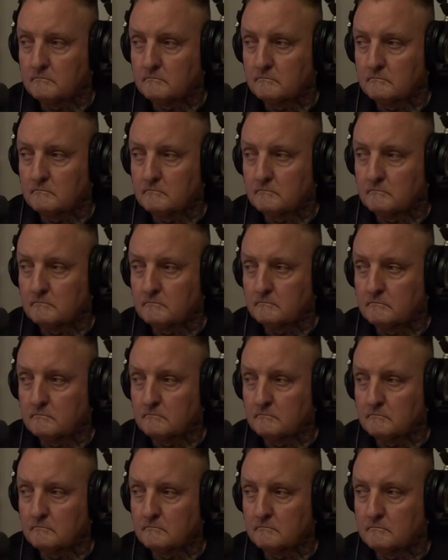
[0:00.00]

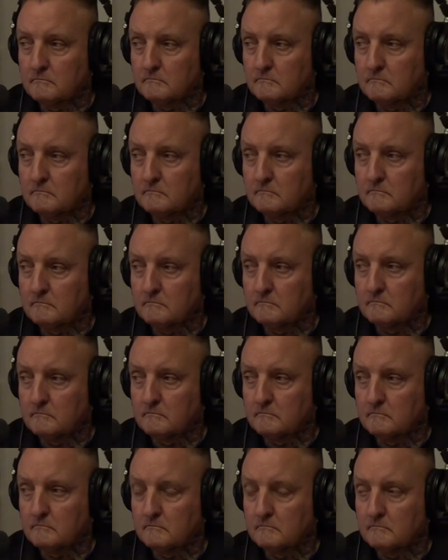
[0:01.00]

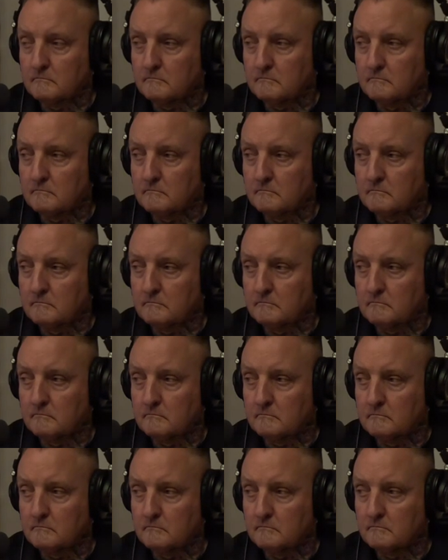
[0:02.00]

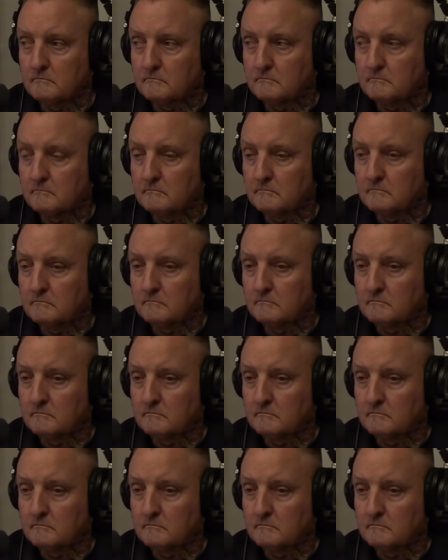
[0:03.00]
(silent)